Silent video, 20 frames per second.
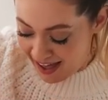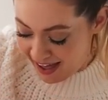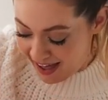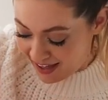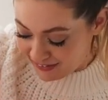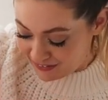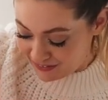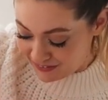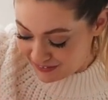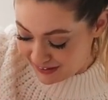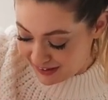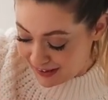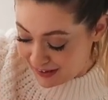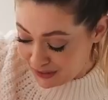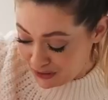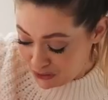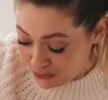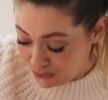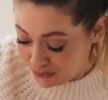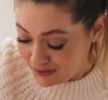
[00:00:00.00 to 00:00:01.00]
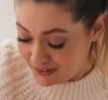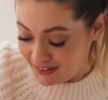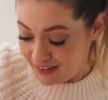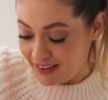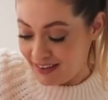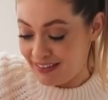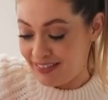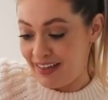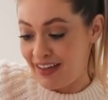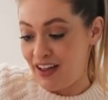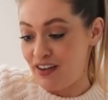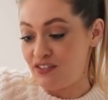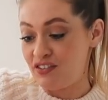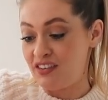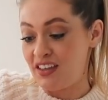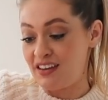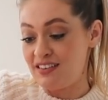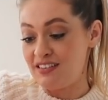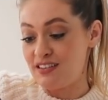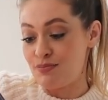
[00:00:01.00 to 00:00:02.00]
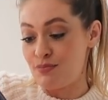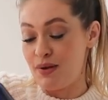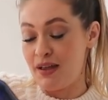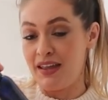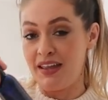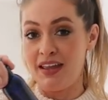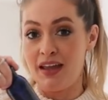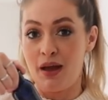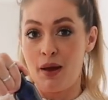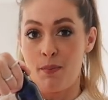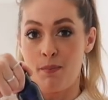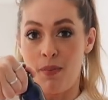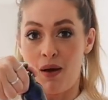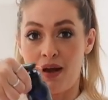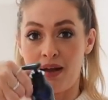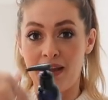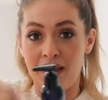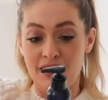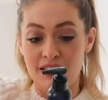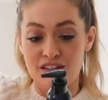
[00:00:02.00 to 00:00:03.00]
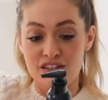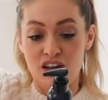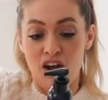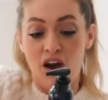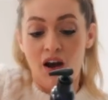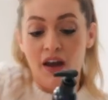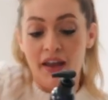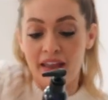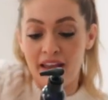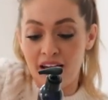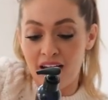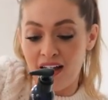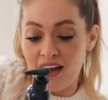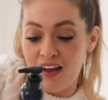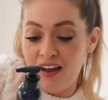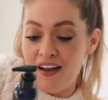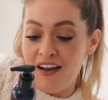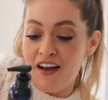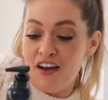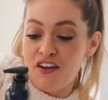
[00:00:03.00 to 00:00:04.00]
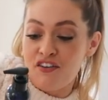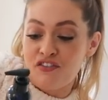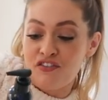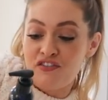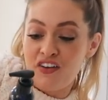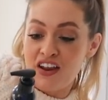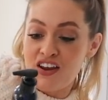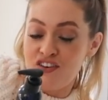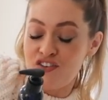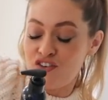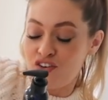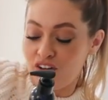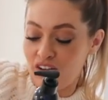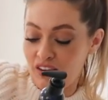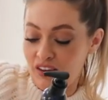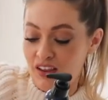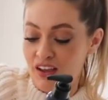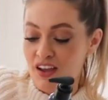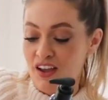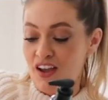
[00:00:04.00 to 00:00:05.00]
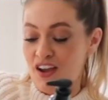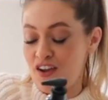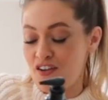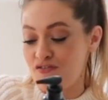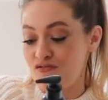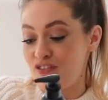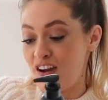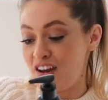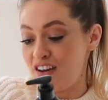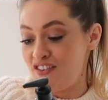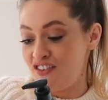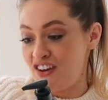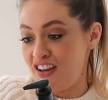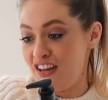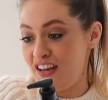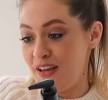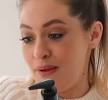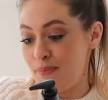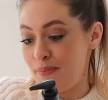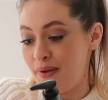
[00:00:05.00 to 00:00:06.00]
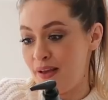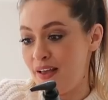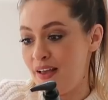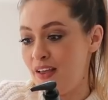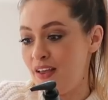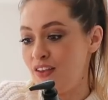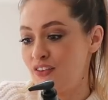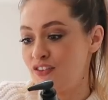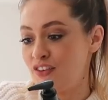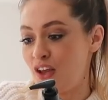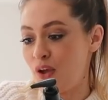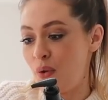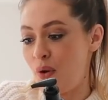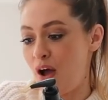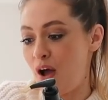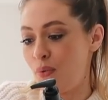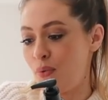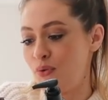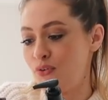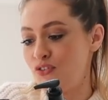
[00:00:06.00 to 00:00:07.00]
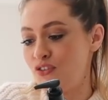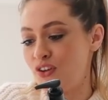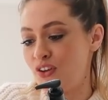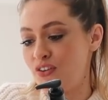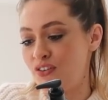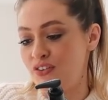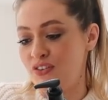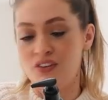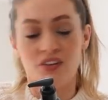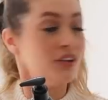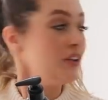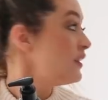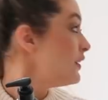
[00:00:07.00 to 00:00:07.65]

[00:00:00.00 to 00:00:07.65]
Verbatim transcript: and it looks like they have sent me my entire facial regime, so I will just,